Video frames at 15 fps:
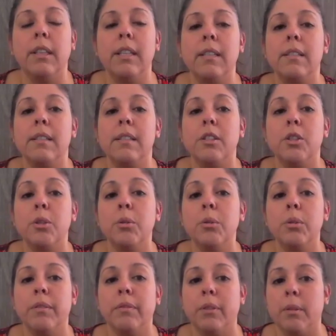least in two
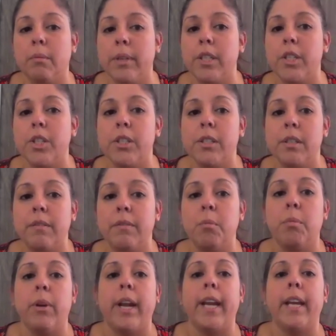different regions of the
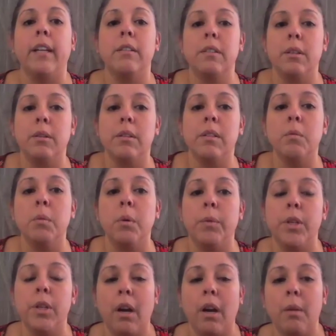brain. So this is when we
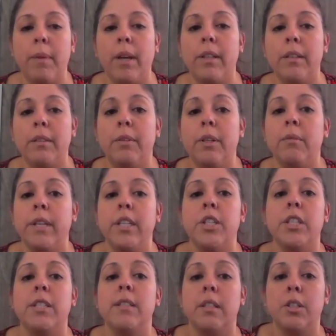talk about different
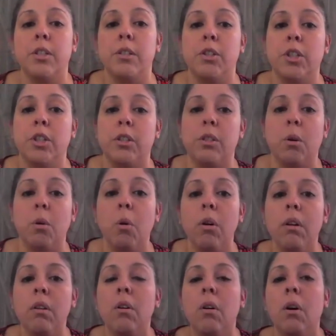regions such as
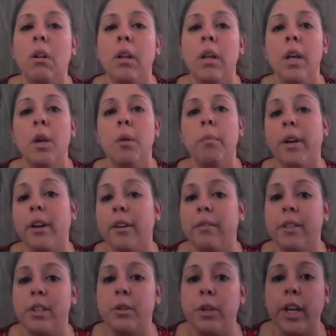juxtacortical,
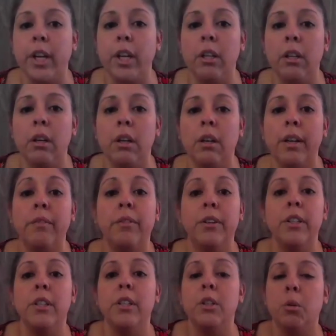periventricular,
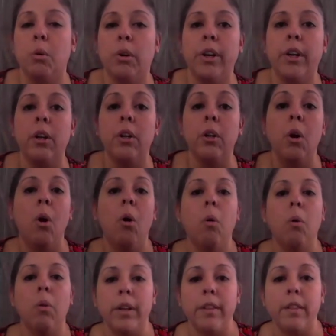infratentorial,
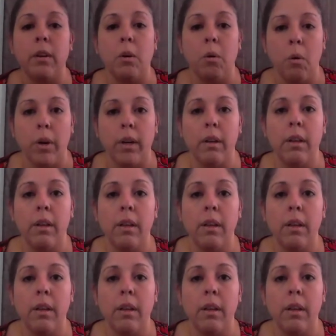or in the cord.